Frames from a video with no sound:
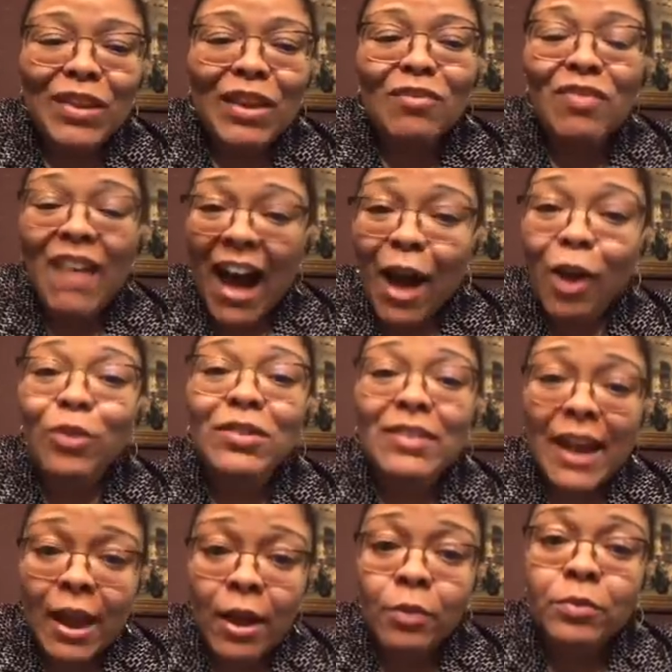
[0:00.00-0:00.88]
vowel
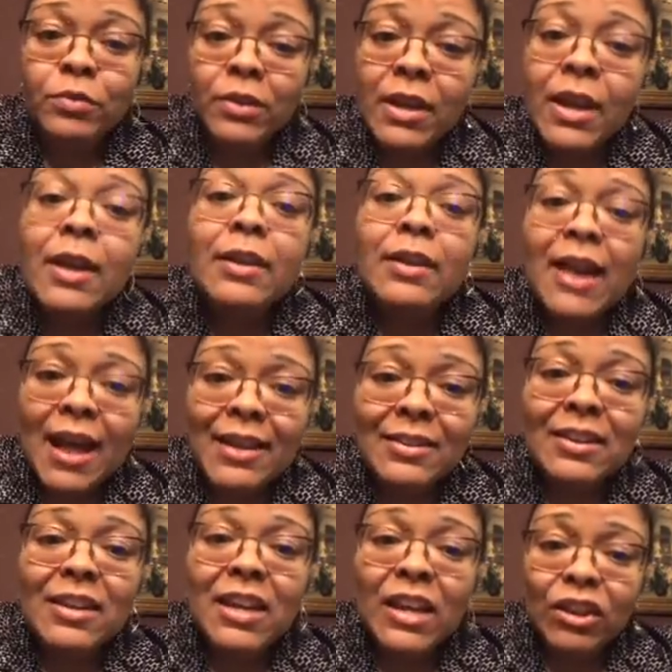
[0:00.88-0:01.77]
sounds,
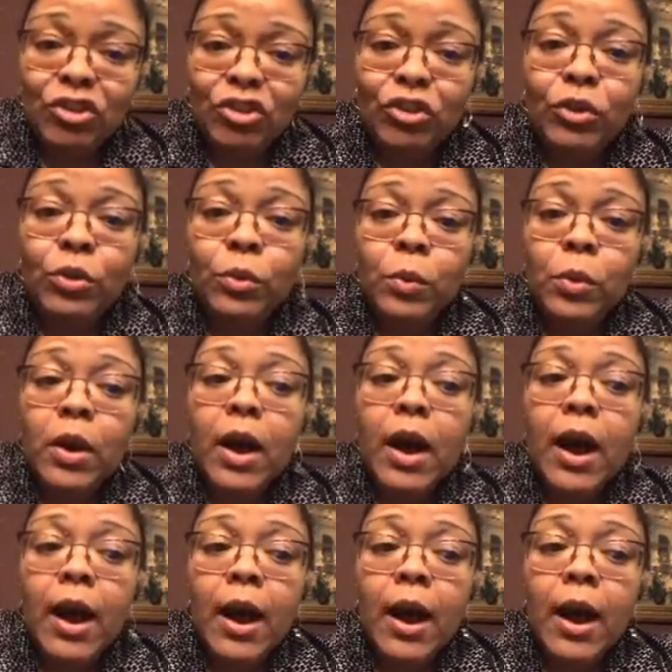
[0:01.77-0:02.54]
that's an issue.